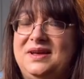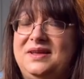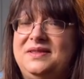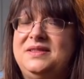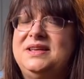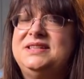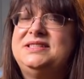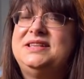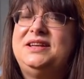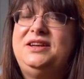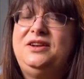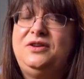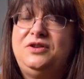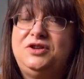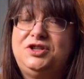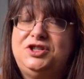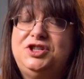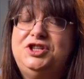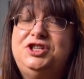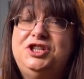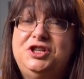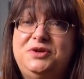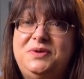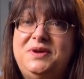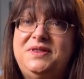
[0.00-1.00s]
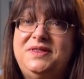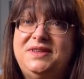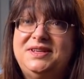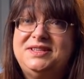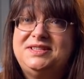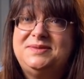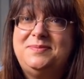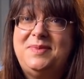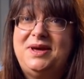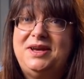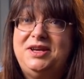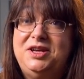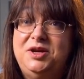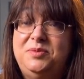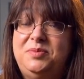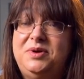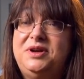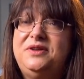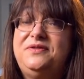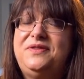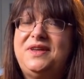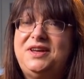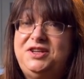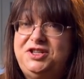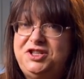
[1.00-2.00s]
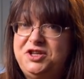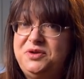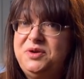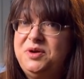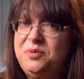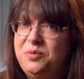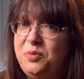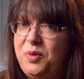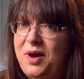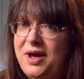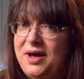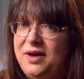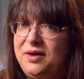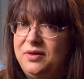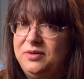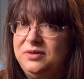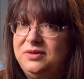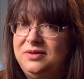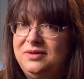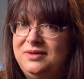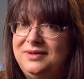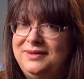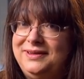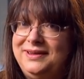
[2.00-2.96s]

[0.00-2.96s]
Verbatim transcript: There's a lot to do in this menu, but if they do it well,